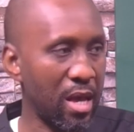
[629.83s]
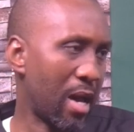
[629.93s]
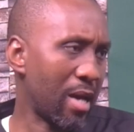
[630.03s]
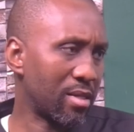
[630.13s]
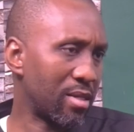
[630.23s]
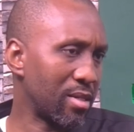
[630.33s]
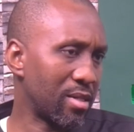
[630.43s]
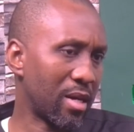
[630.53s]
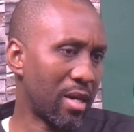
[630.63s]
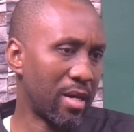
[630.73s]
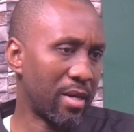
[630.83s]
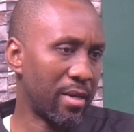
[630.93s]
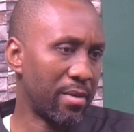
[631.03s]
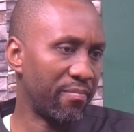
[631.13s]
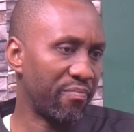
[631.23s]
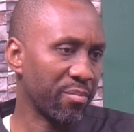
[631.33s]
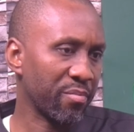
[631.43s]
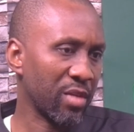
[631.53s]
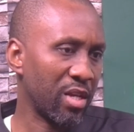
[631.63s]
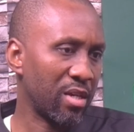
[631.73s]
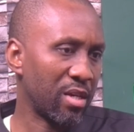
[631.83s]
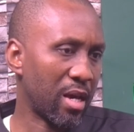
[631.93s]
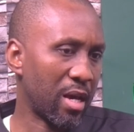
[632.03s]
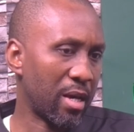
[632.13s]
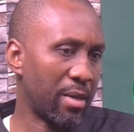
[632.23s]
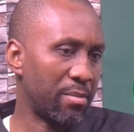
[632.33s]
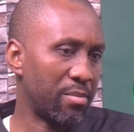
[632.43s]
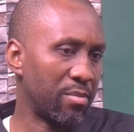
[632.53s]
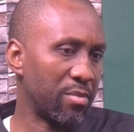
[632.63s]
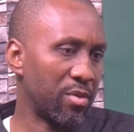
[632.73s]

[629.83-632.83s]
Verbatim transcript: I think um, um,